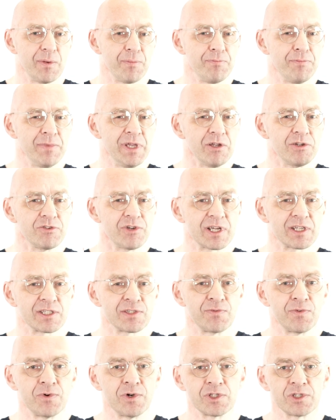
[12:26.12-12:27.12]
Miodrag's
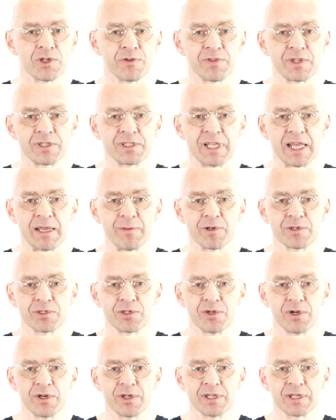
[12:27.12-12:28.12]
version of the table
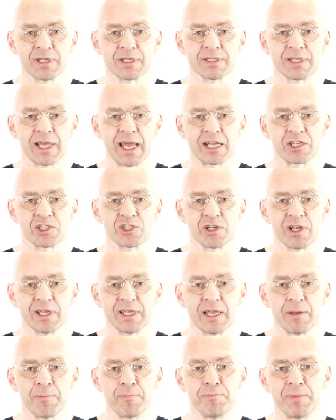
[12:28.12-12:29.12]
turning is
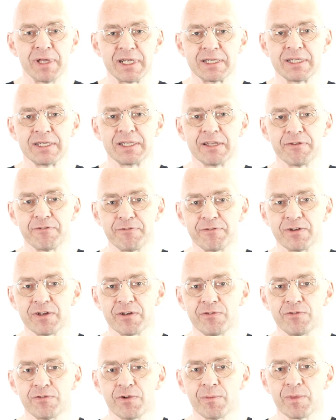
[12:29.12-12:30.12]
actually a bit
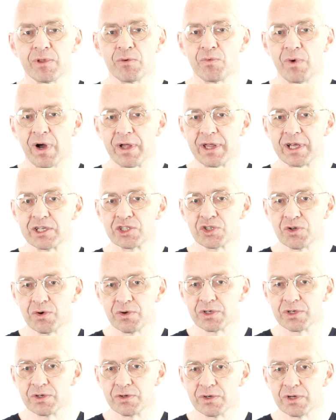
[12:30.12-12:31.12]
different from the one I
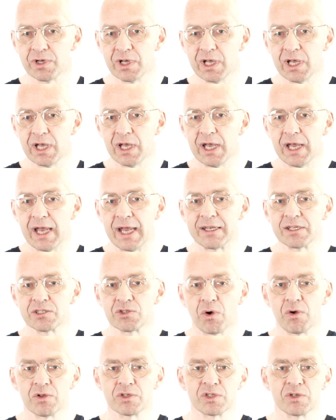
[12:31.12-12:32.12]
showed you, and is
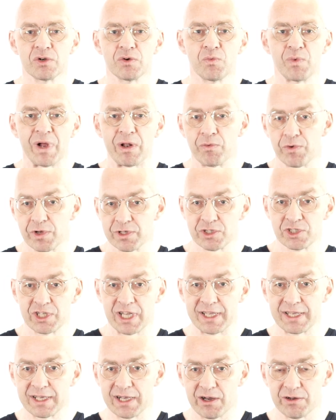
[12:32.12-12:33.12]
also well worth
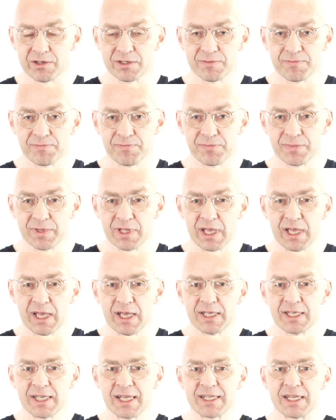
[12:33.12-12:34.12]
checking out.
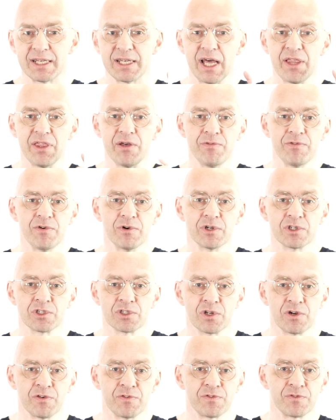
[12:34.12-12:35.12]
Yet another version
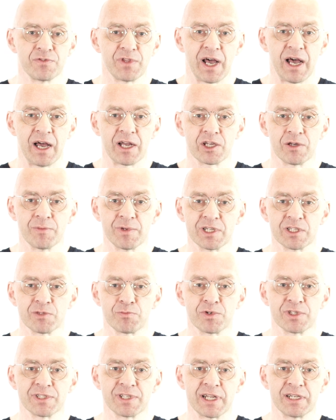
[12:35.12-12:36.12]
of the argument is
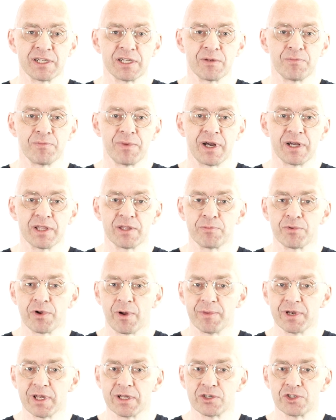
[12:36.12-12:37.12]
presented by the
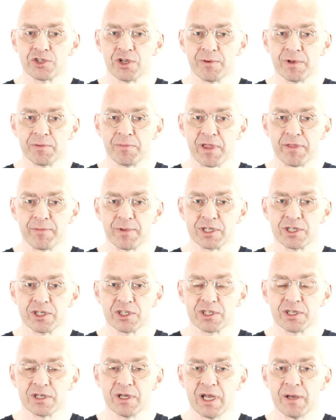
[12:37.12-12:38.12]
prominent German
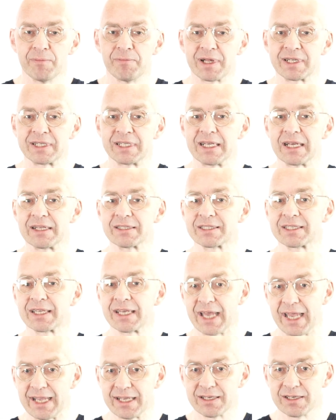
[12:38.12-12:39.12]
mathematician Matthias
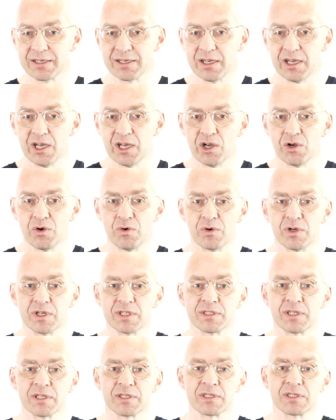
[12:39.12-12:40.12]
Craig, who
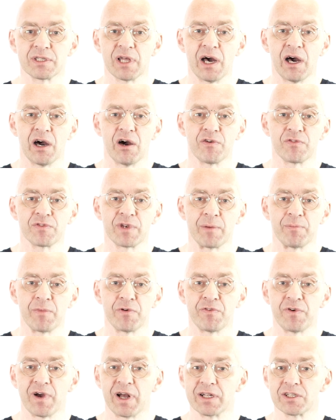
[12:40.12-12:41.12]
is the star of
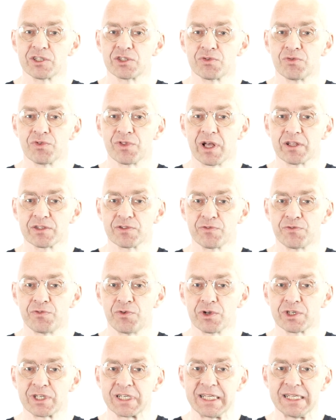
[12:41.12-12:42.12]
Numberphile's
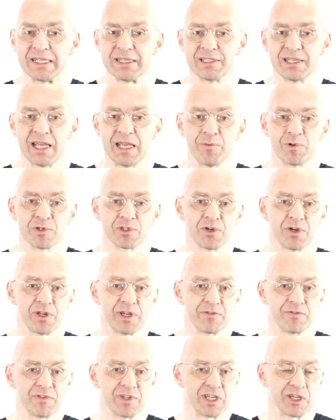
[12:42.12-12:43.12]
2014 table
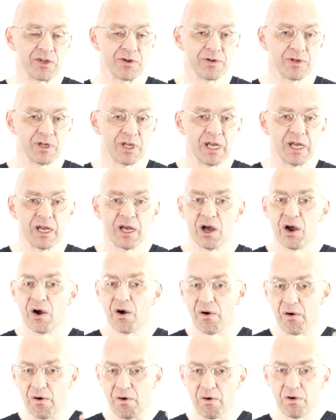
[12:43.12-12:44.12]
turning video.
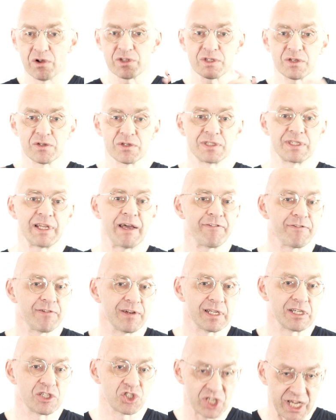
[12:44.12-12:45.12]
Also
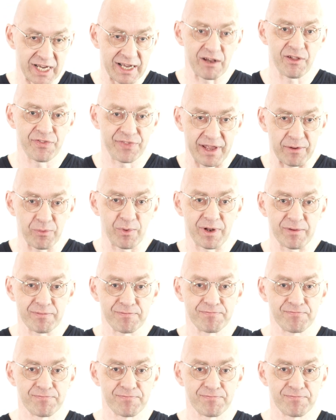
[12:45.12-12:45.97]
definitely check out that one.